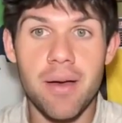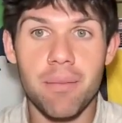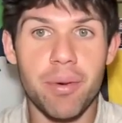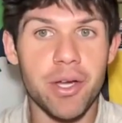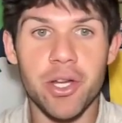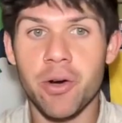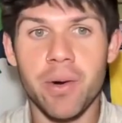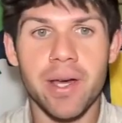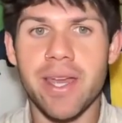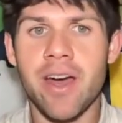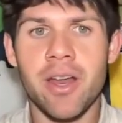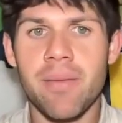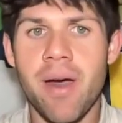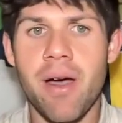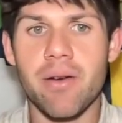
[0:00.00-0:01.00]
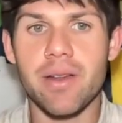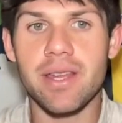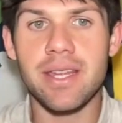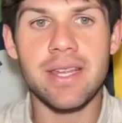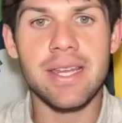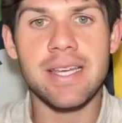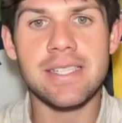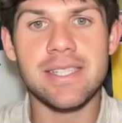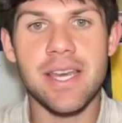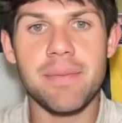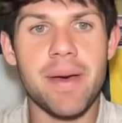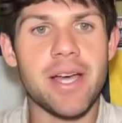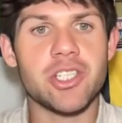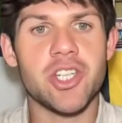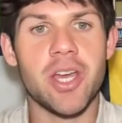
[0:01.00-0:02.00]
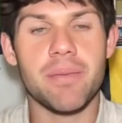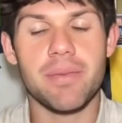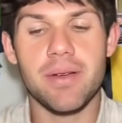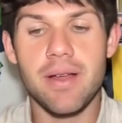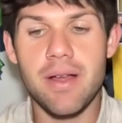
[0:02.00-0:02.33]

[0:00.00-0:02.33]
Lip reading: but you don't want to count him out. He is a past champ.